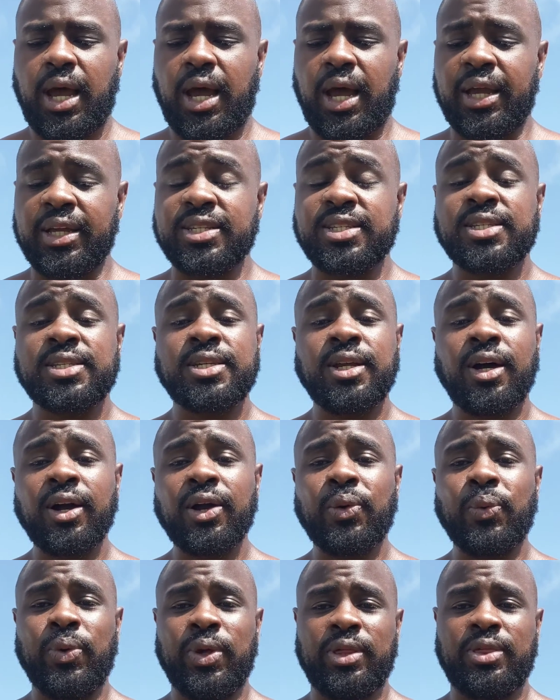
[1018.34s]
I
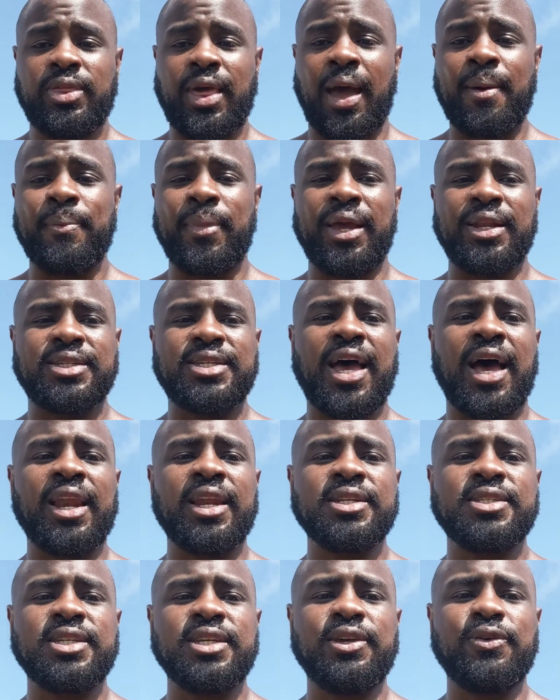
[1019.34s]
stuck with that
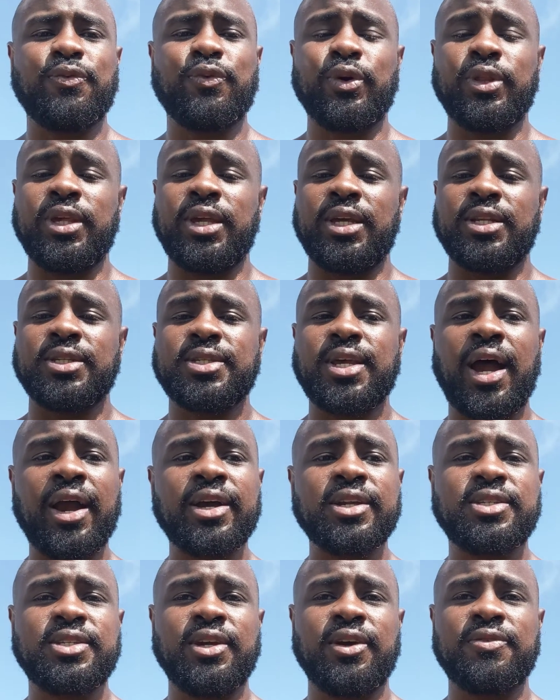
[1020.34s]
mentality for the
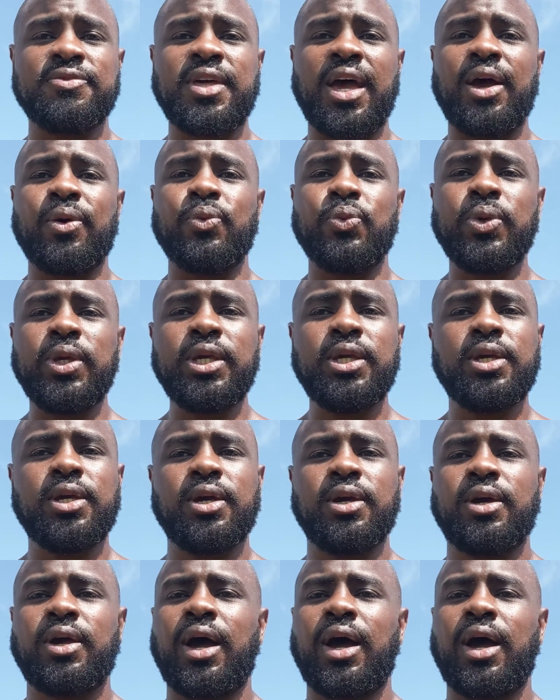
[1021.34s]
entirety of that week.